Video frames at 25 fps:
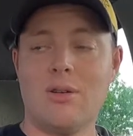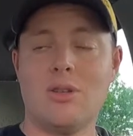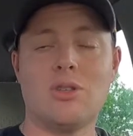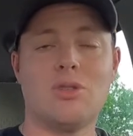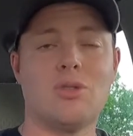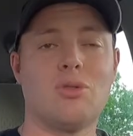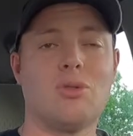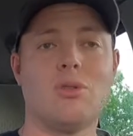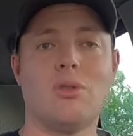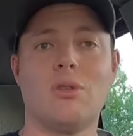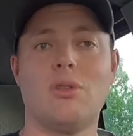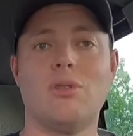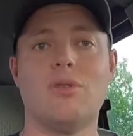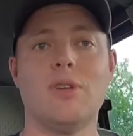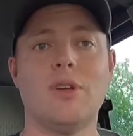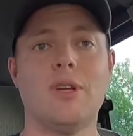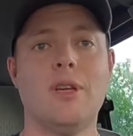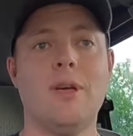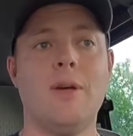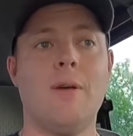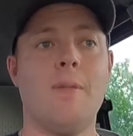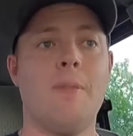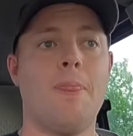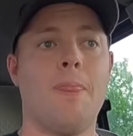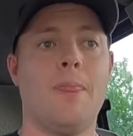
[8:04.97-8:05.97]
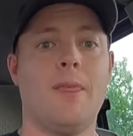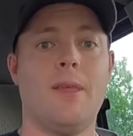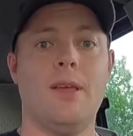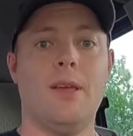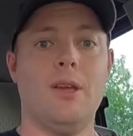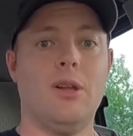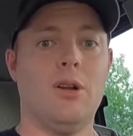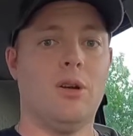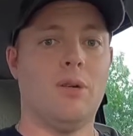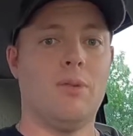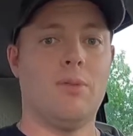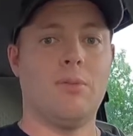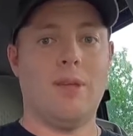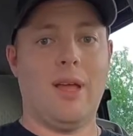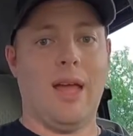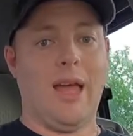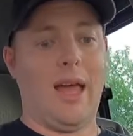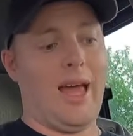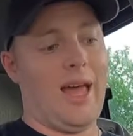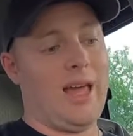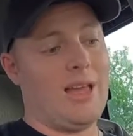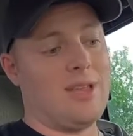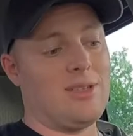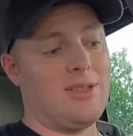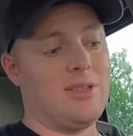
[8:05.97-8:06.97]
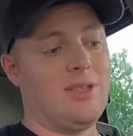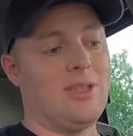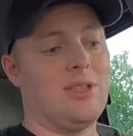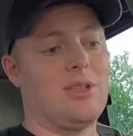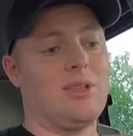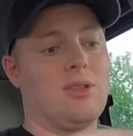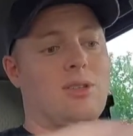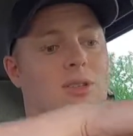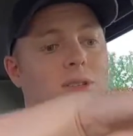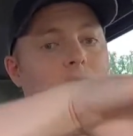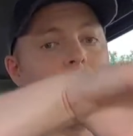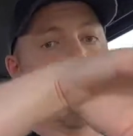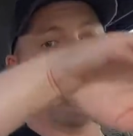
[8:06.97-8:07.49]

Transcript: It's sort of, you know, has this